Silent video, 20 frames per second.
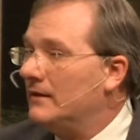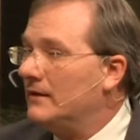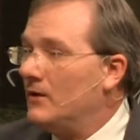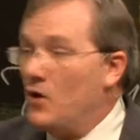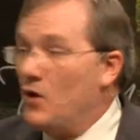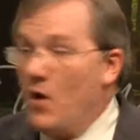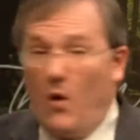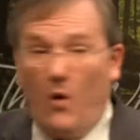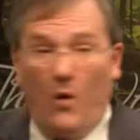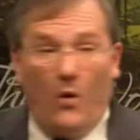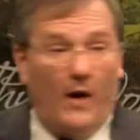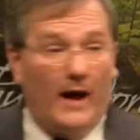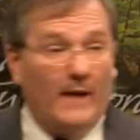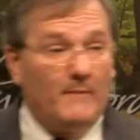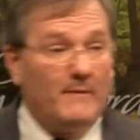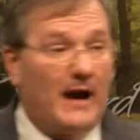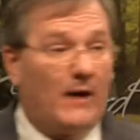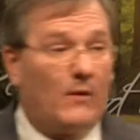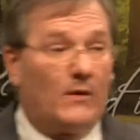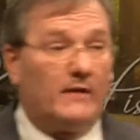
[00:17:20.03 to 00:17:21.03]
No,
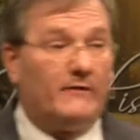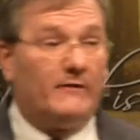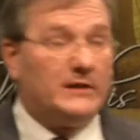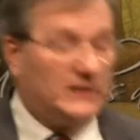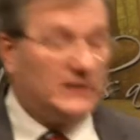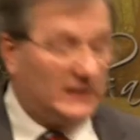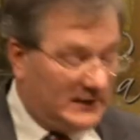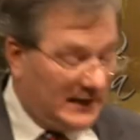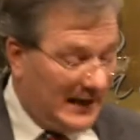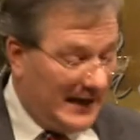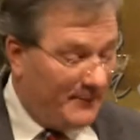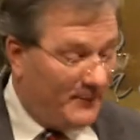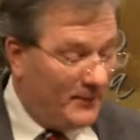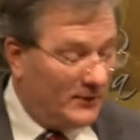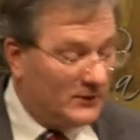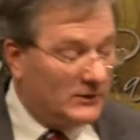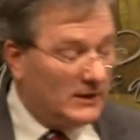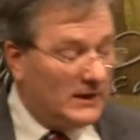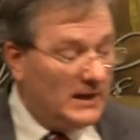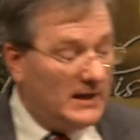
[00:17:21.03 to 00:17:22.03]
I'm not one of his
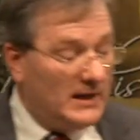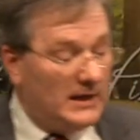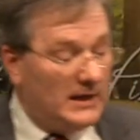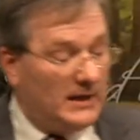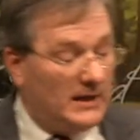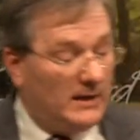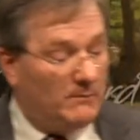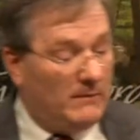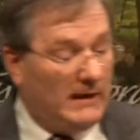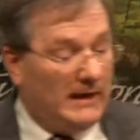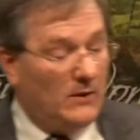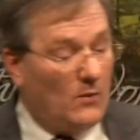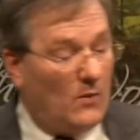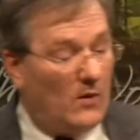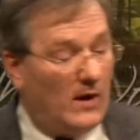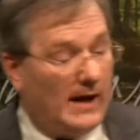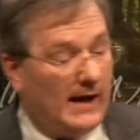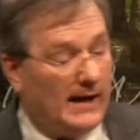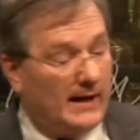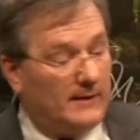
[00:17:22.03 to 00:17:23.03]
disciples."
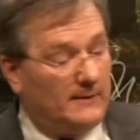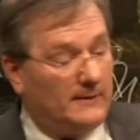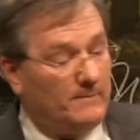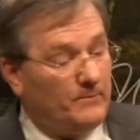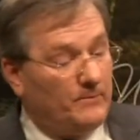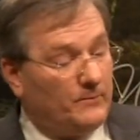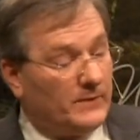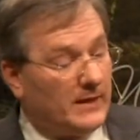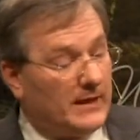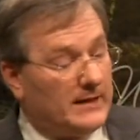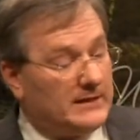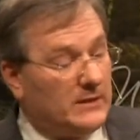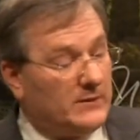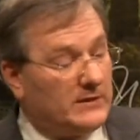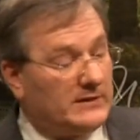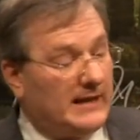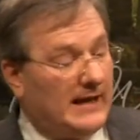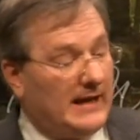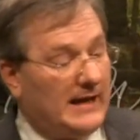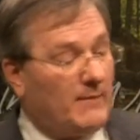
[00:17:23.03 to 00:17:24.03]
Meanwhile, as he was
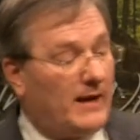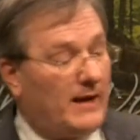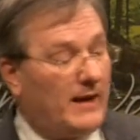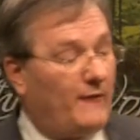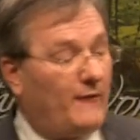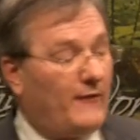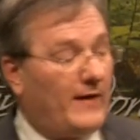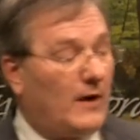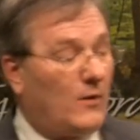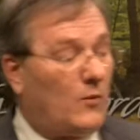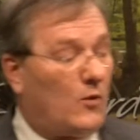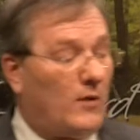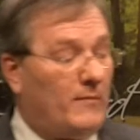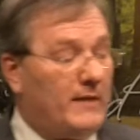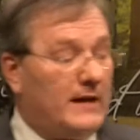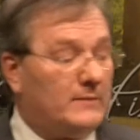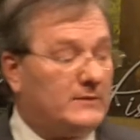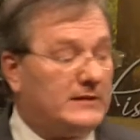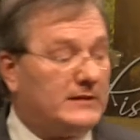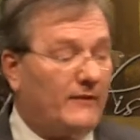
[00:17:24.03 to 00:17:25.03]
standing by the fire
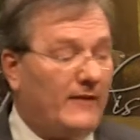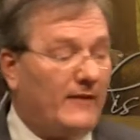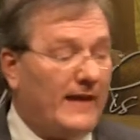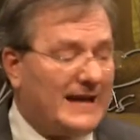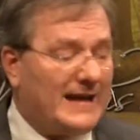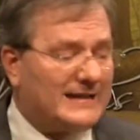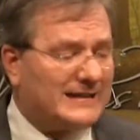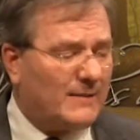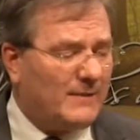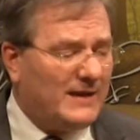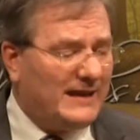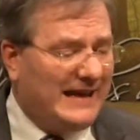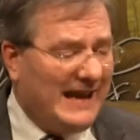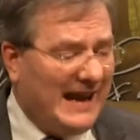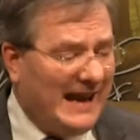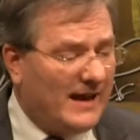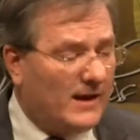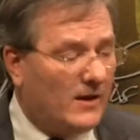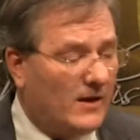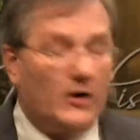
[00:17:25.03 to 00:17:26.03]
warming himself, they asked him
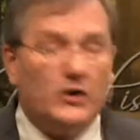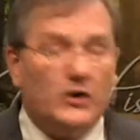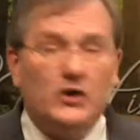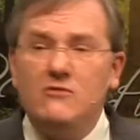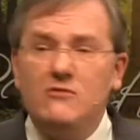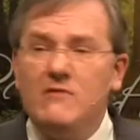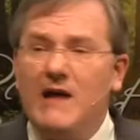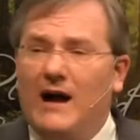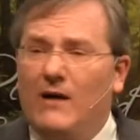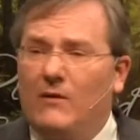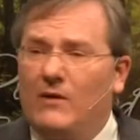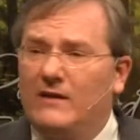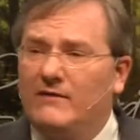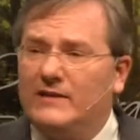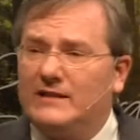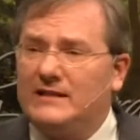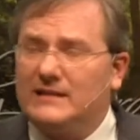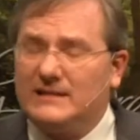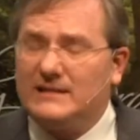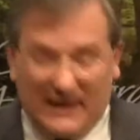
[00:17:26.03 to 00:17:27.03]
again, "Are you not one of
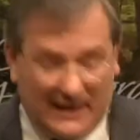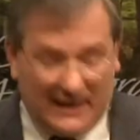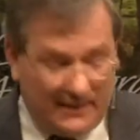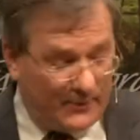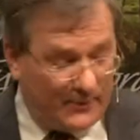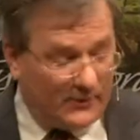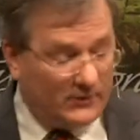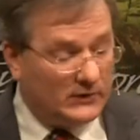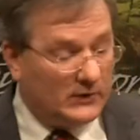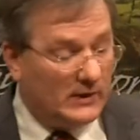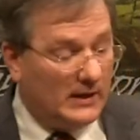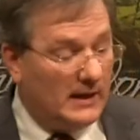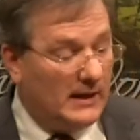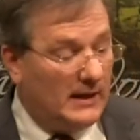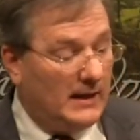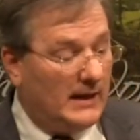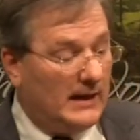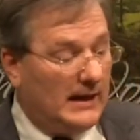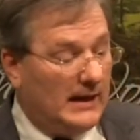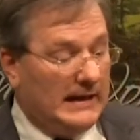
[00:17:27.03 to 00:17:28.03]
his disciples?"
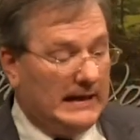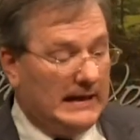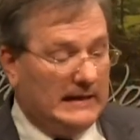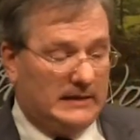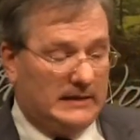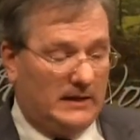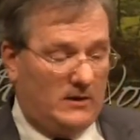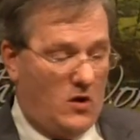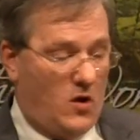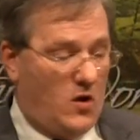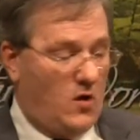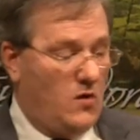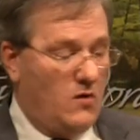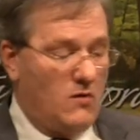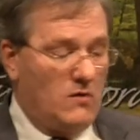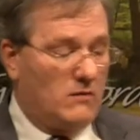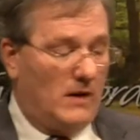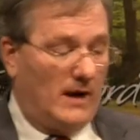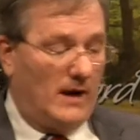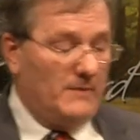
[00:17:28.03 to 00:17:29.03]
And he said,
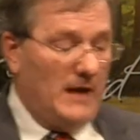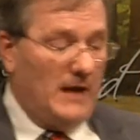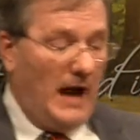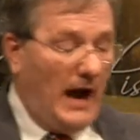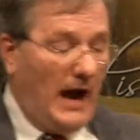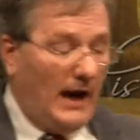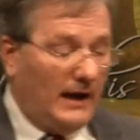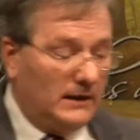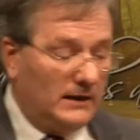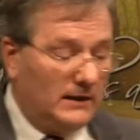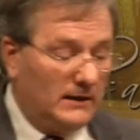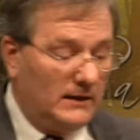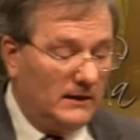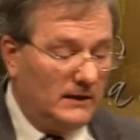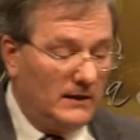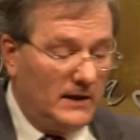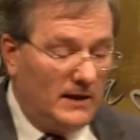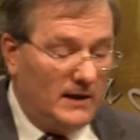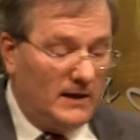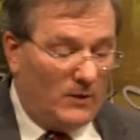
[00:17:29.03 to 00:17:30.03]
"No, I'm not."
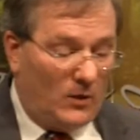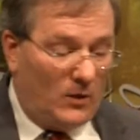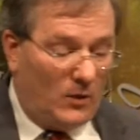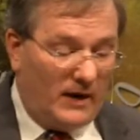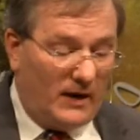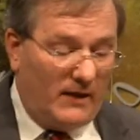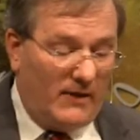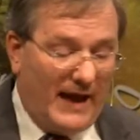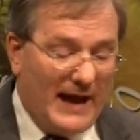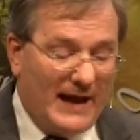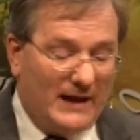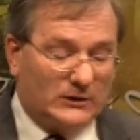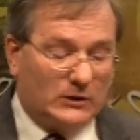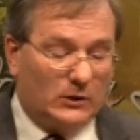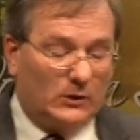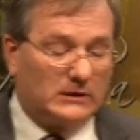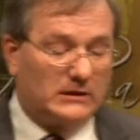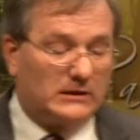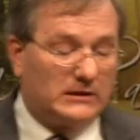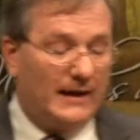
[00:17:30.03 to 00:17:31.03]
But one of the
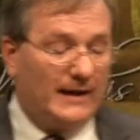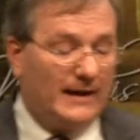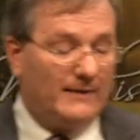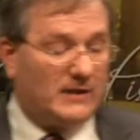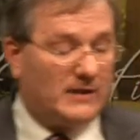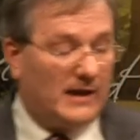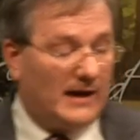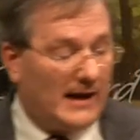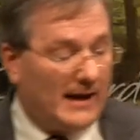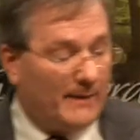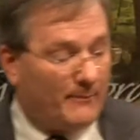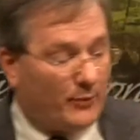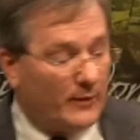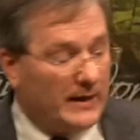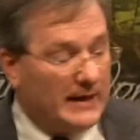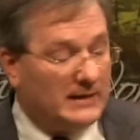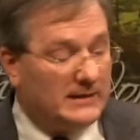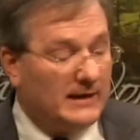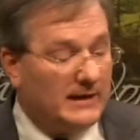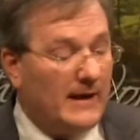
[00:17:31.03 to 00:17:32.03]
household slaves of the high
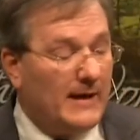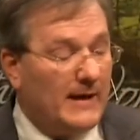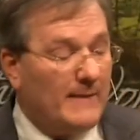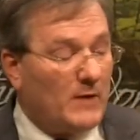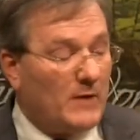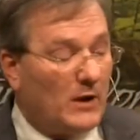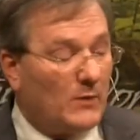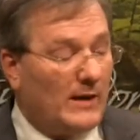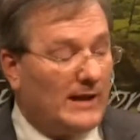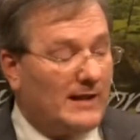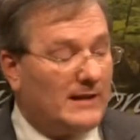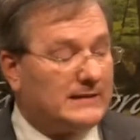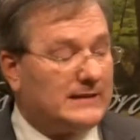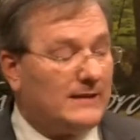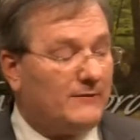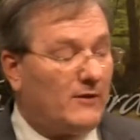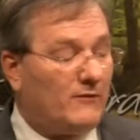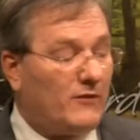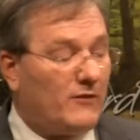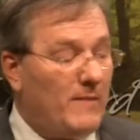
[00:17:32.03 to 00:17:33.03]
priest, a
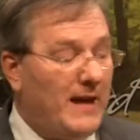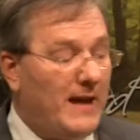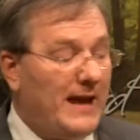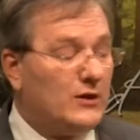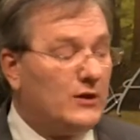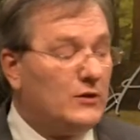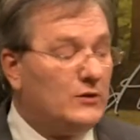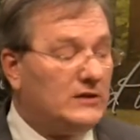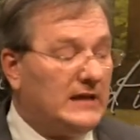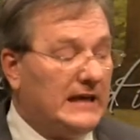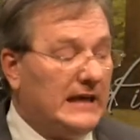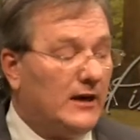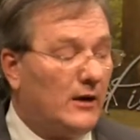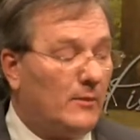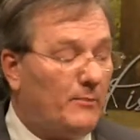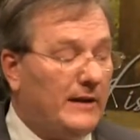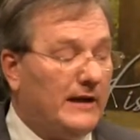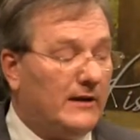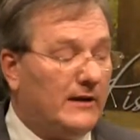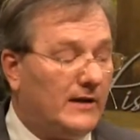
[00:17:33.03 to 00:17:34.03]
relative of the man whose ear
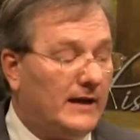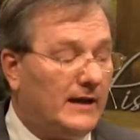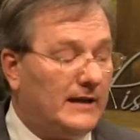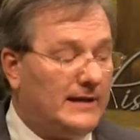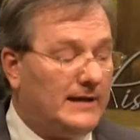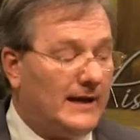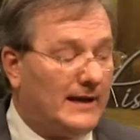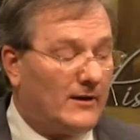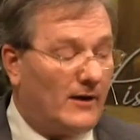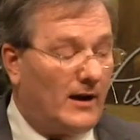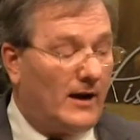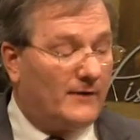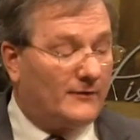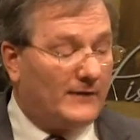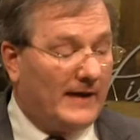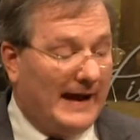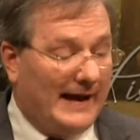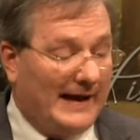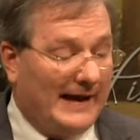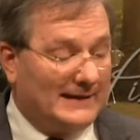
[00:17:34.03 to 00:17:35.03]
Peter had cut off,
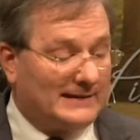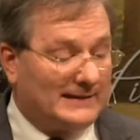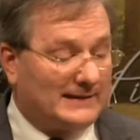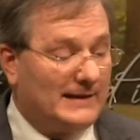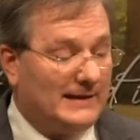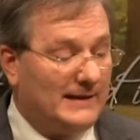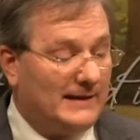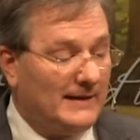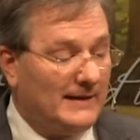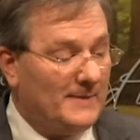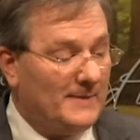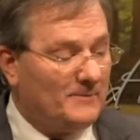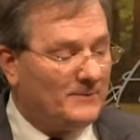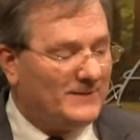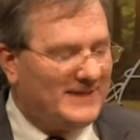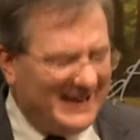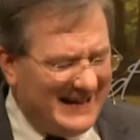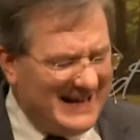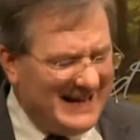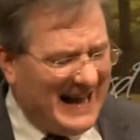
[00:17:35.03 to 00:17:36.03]
asked,
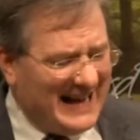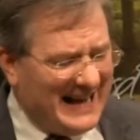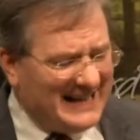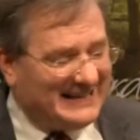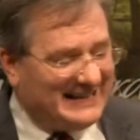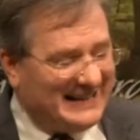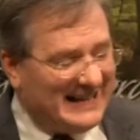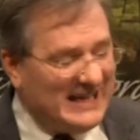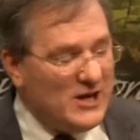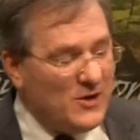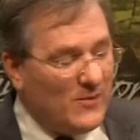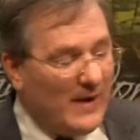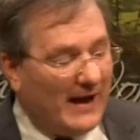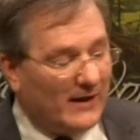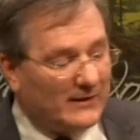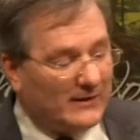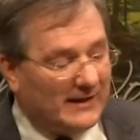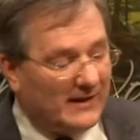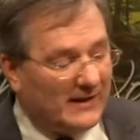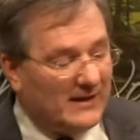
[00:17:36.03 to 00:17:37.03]
"Didn't I see you
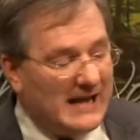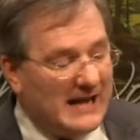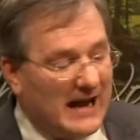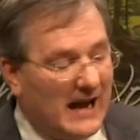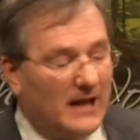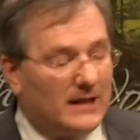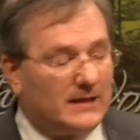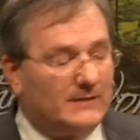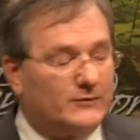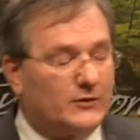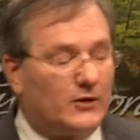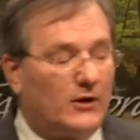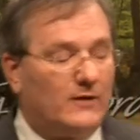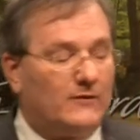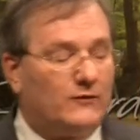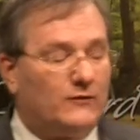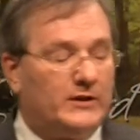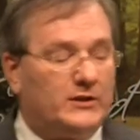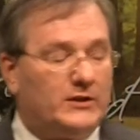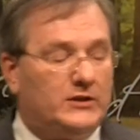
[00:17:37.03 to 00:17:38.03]
out there in the olive
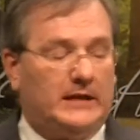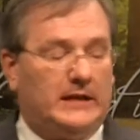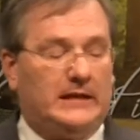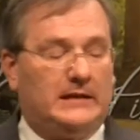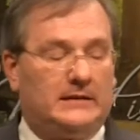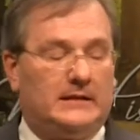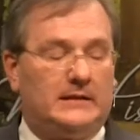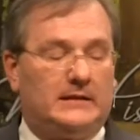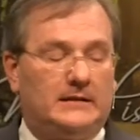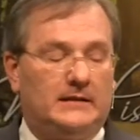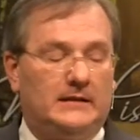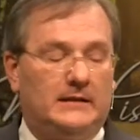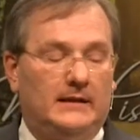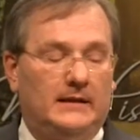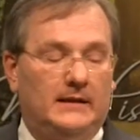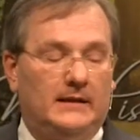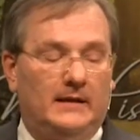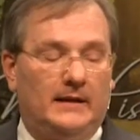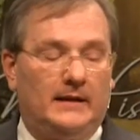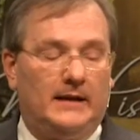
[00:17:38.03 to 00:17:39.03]
grove with Jesus?"
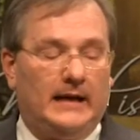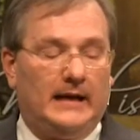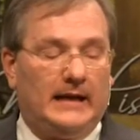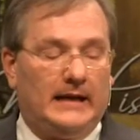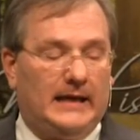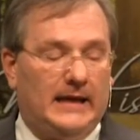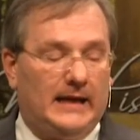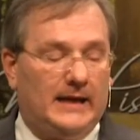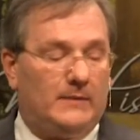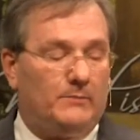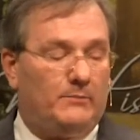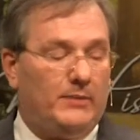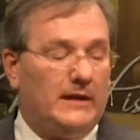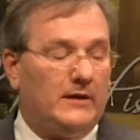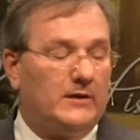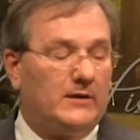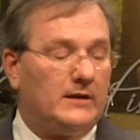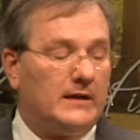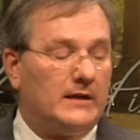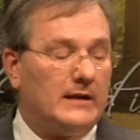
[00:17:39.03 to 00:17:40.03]
And again
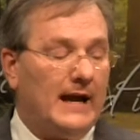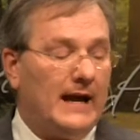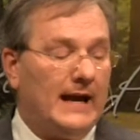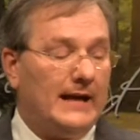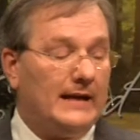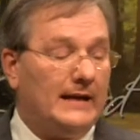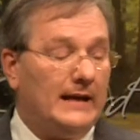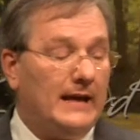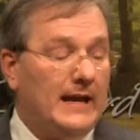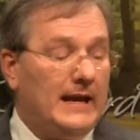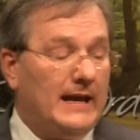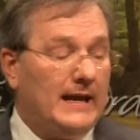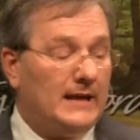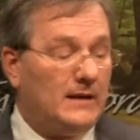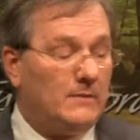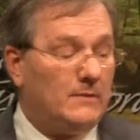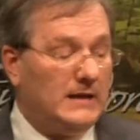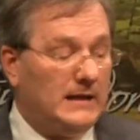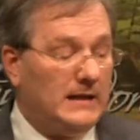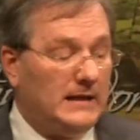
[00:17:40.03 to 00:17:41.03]
Peter denied it, and
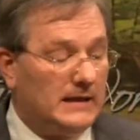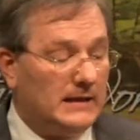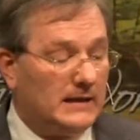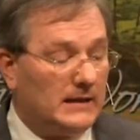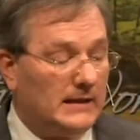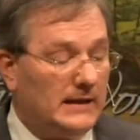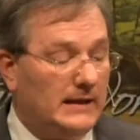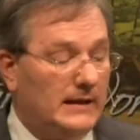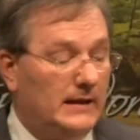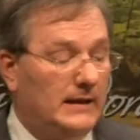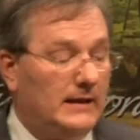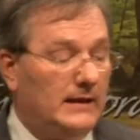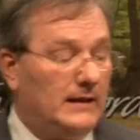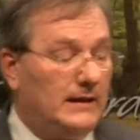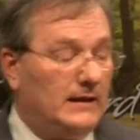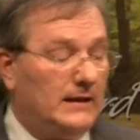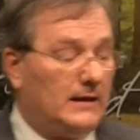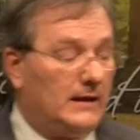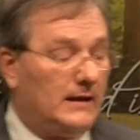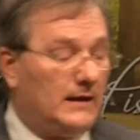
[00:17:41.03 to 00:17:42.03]
immediately
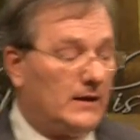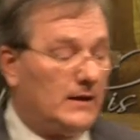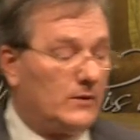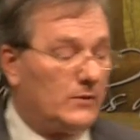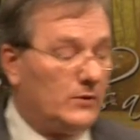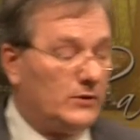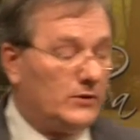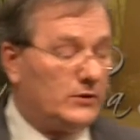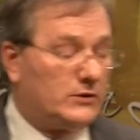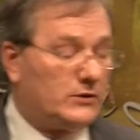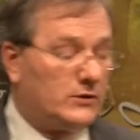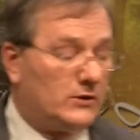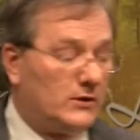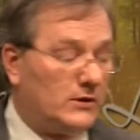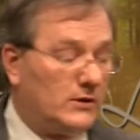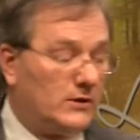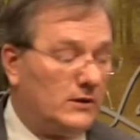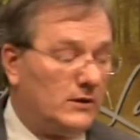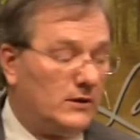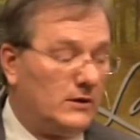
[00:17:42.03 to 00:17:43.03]
a
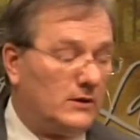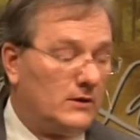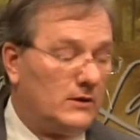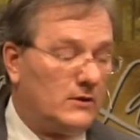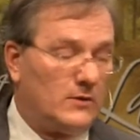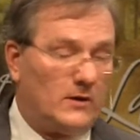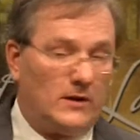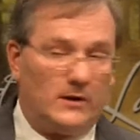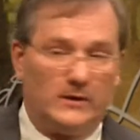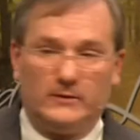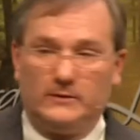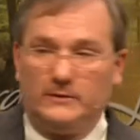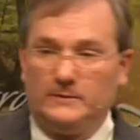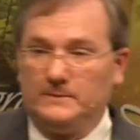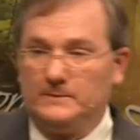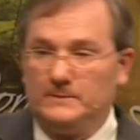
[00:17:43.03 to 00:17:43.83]
rooster crowed.